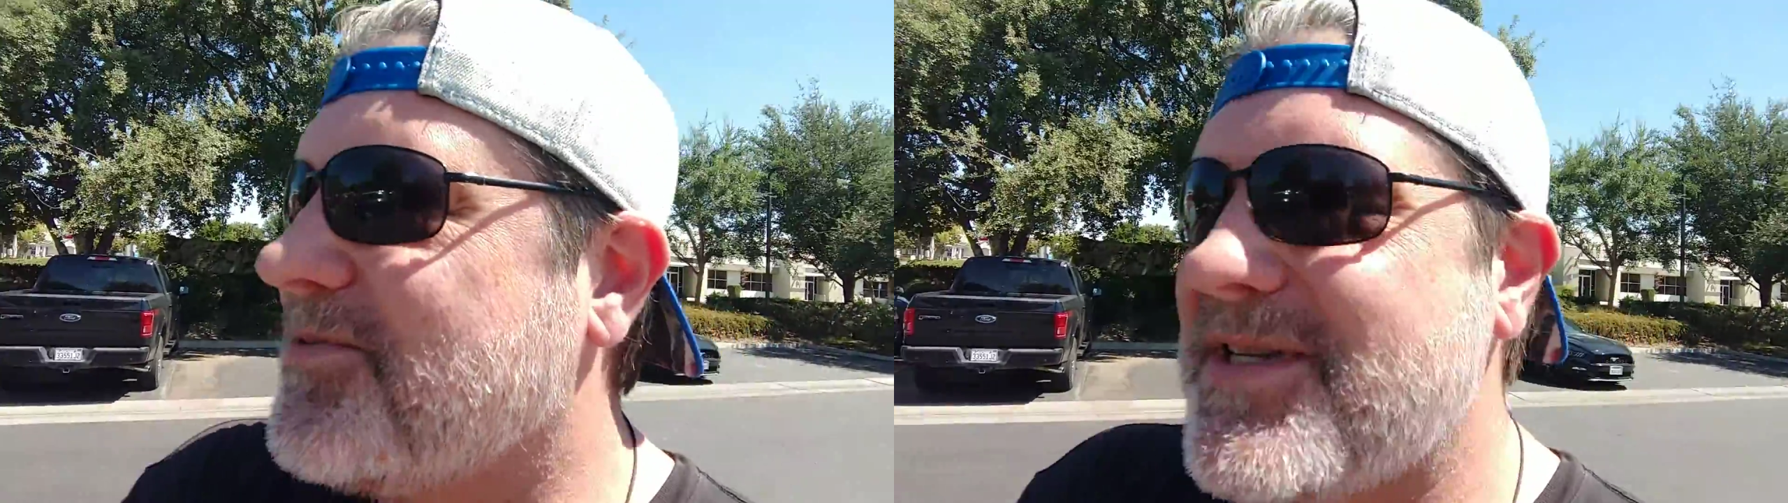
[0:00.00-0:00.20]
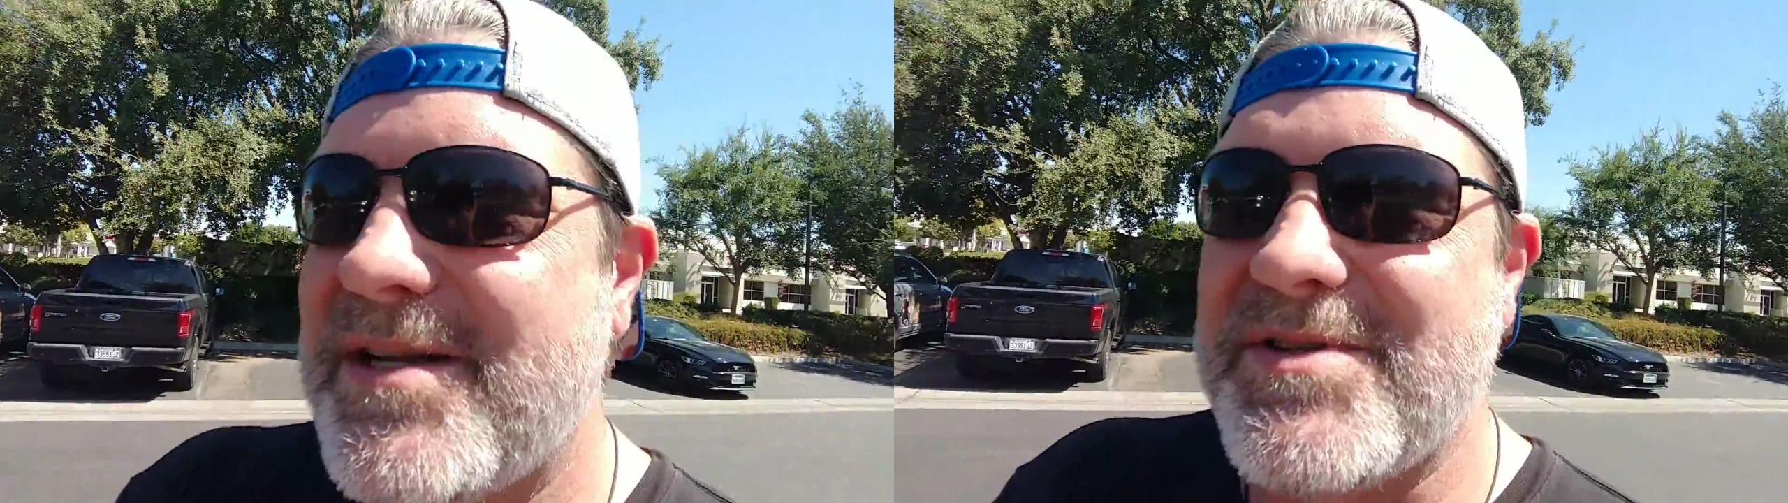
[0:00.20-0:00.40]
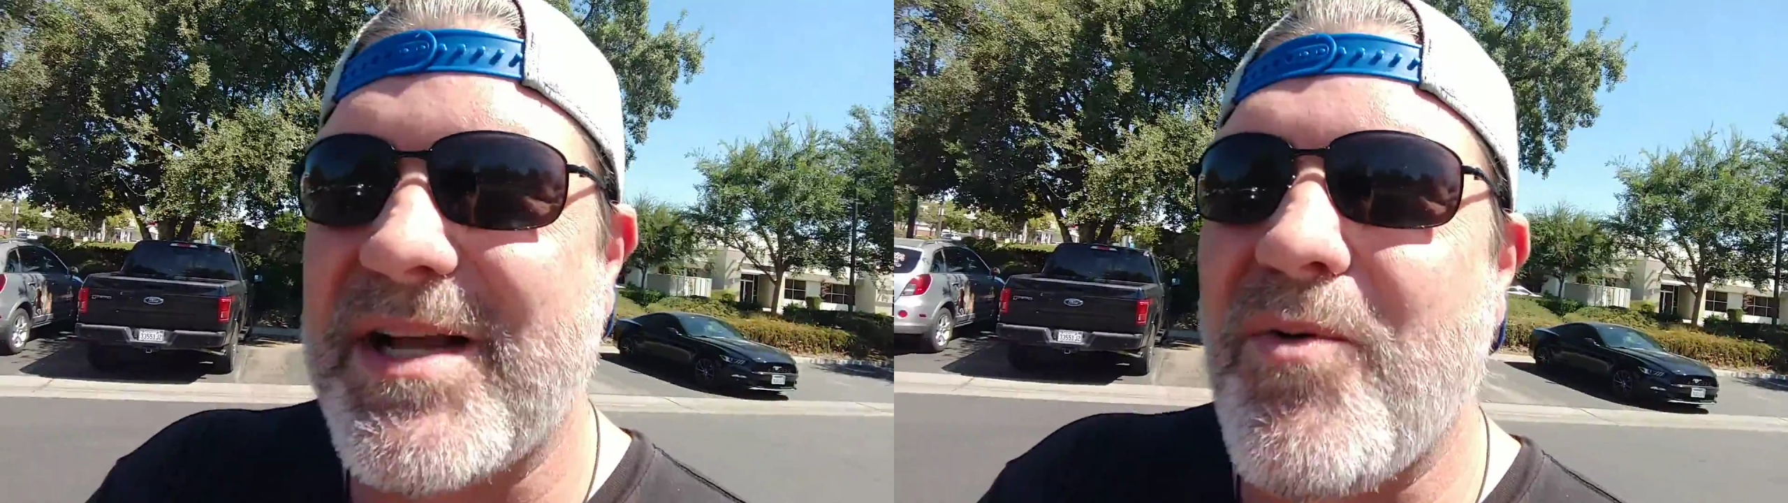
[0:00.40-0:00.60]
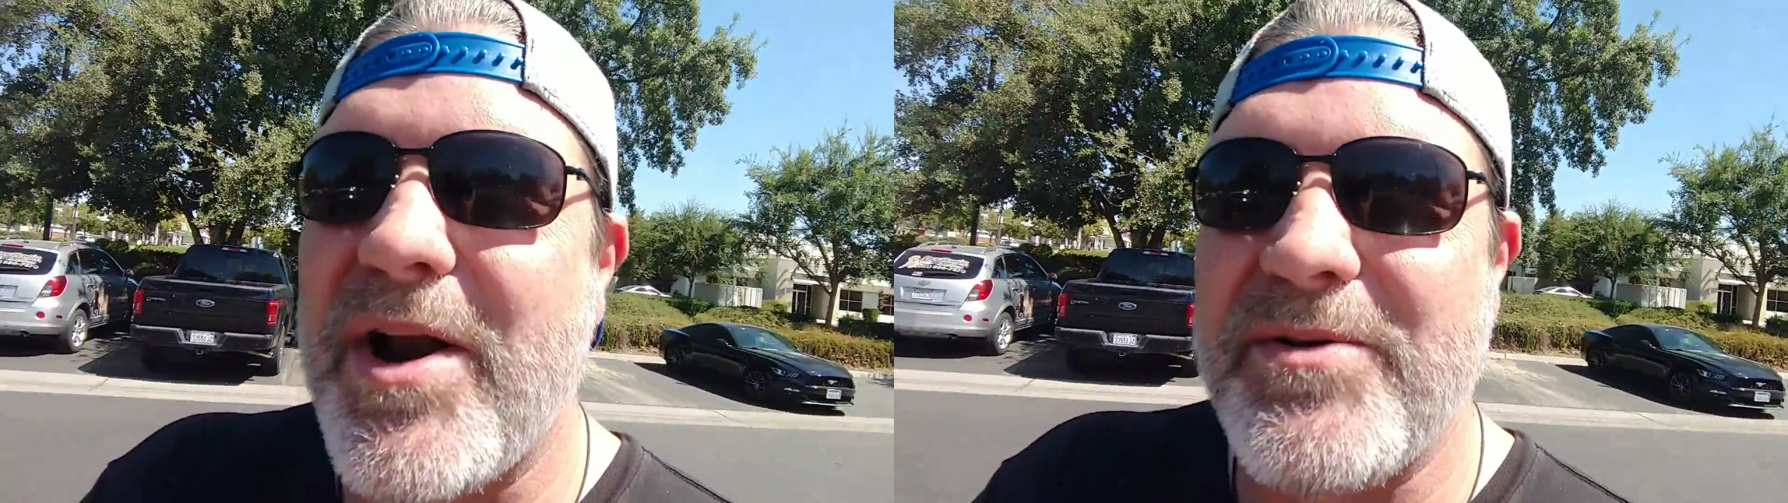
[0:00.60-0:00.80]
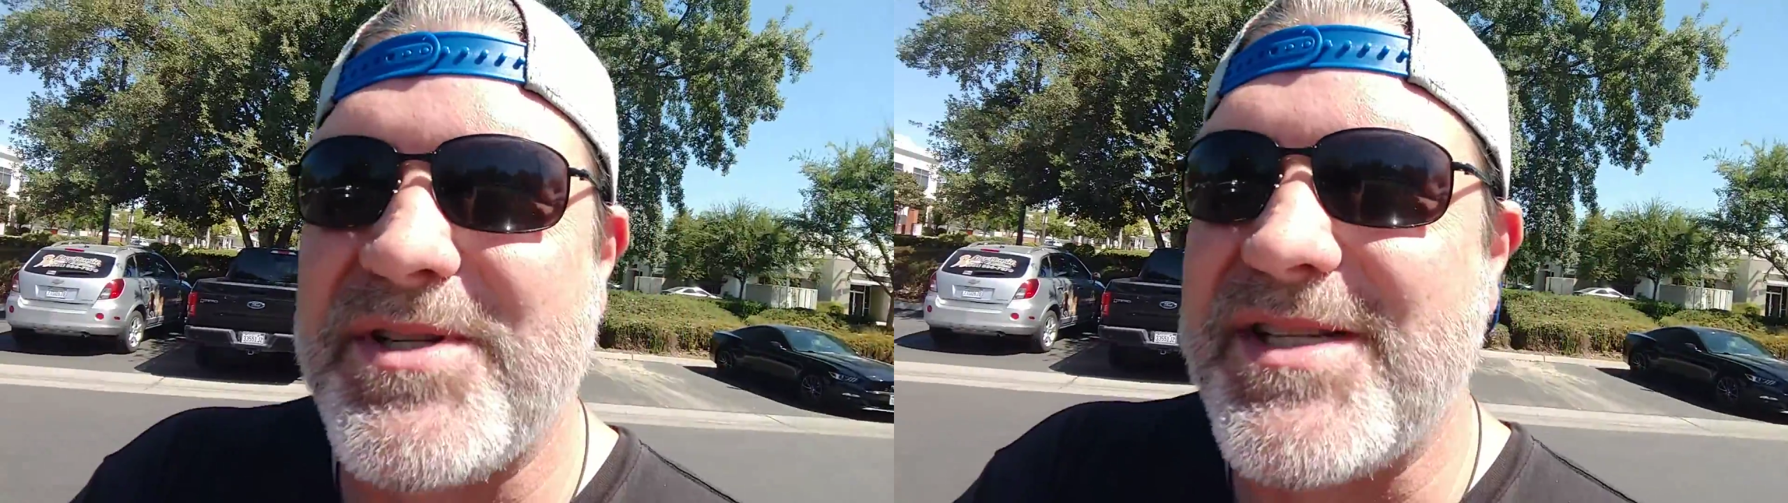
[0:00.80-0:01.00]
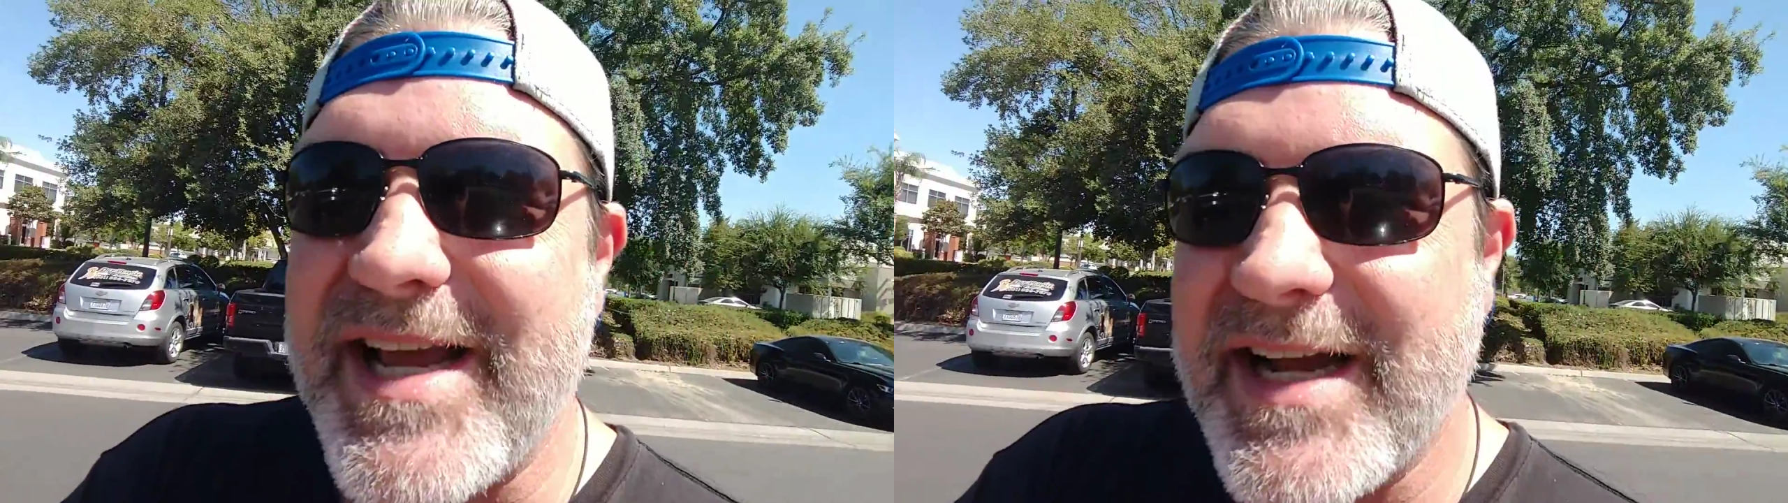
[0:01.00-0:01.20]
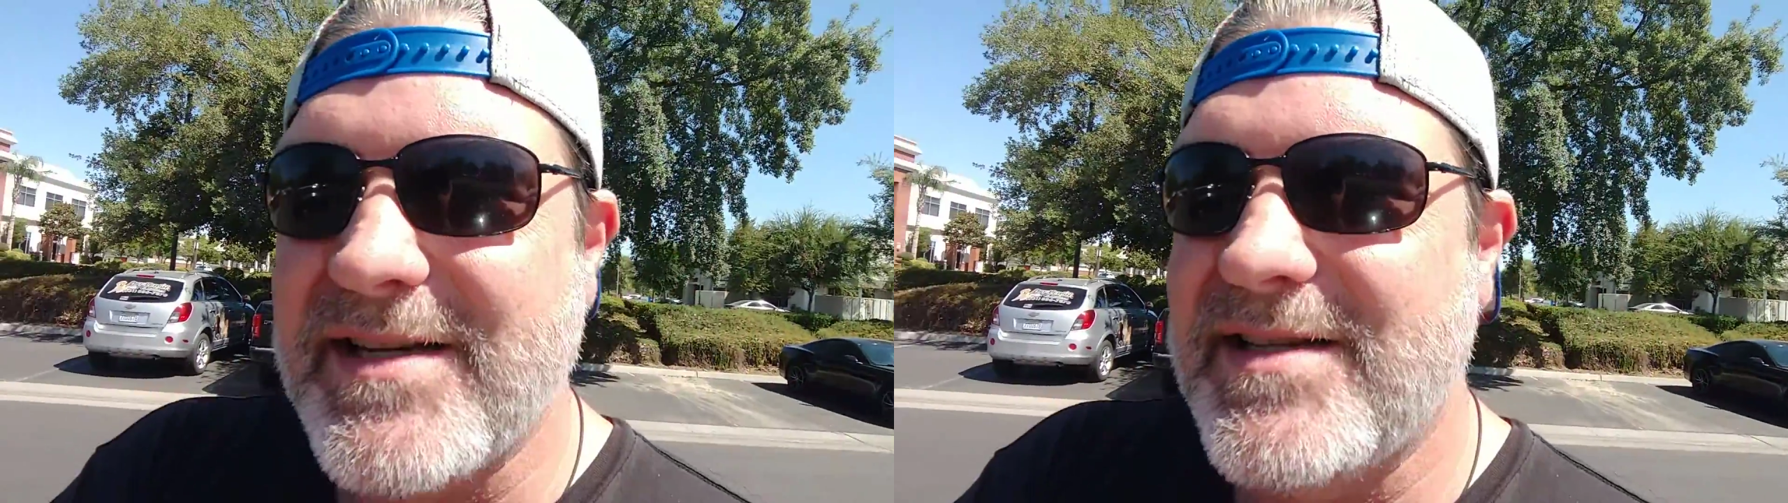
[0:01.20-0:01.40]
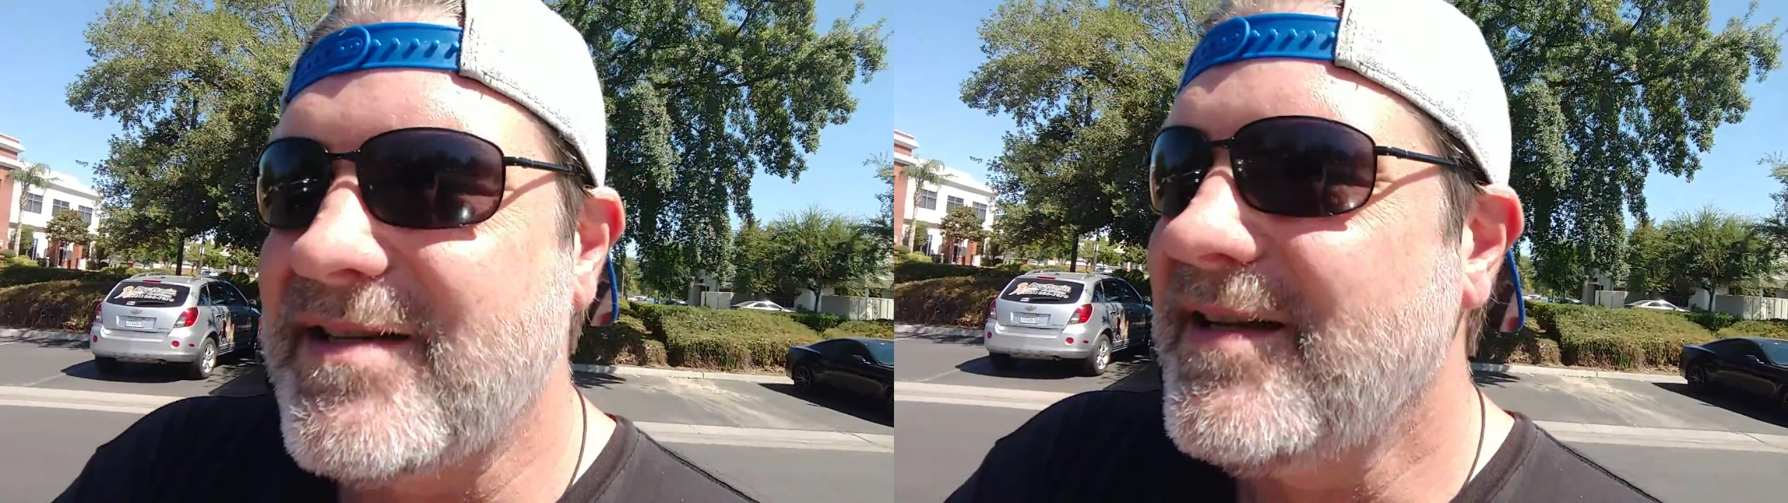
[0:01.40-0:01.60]
I want to say it was like
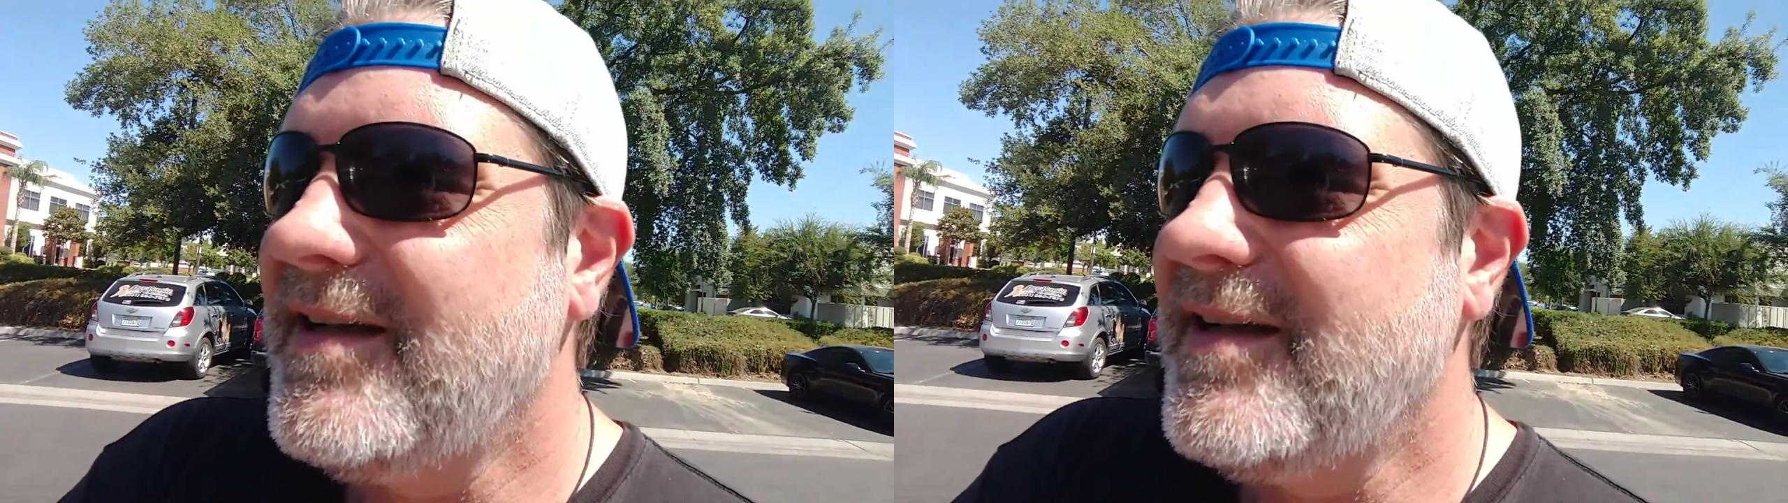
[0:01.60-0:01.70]
106,